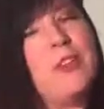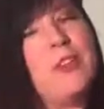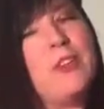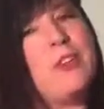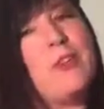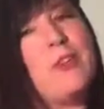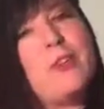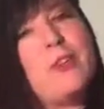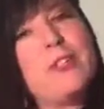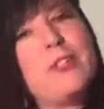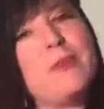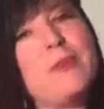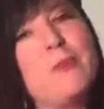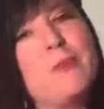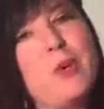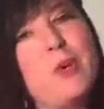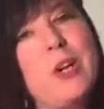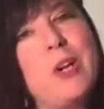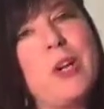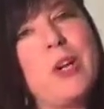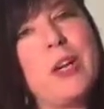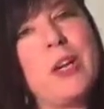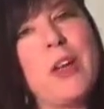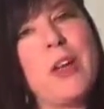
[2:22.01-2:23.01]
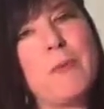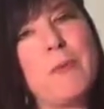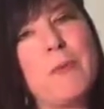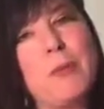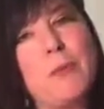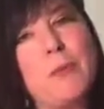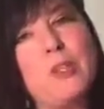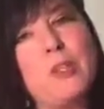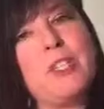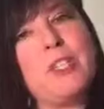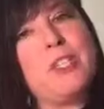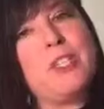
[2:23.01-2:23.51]
So this morning I've
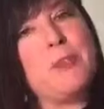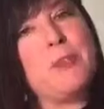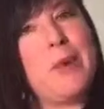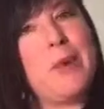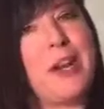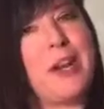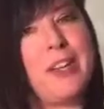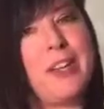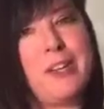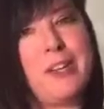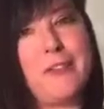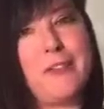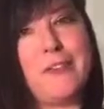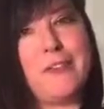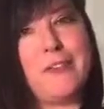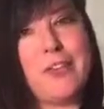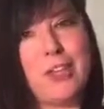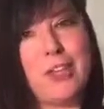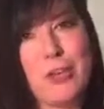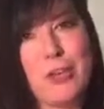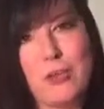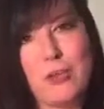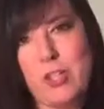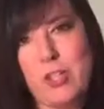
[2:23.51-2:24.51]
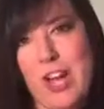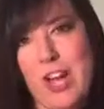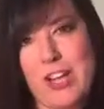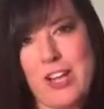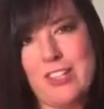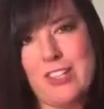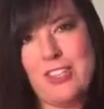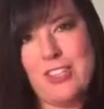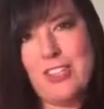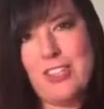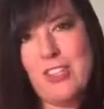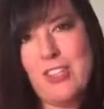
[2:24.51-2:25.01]
been participating in a video
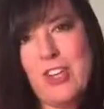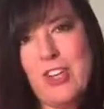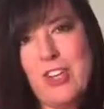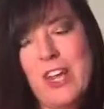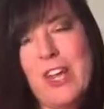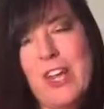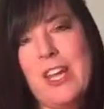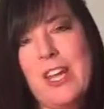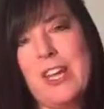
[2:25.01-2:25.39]
challenge,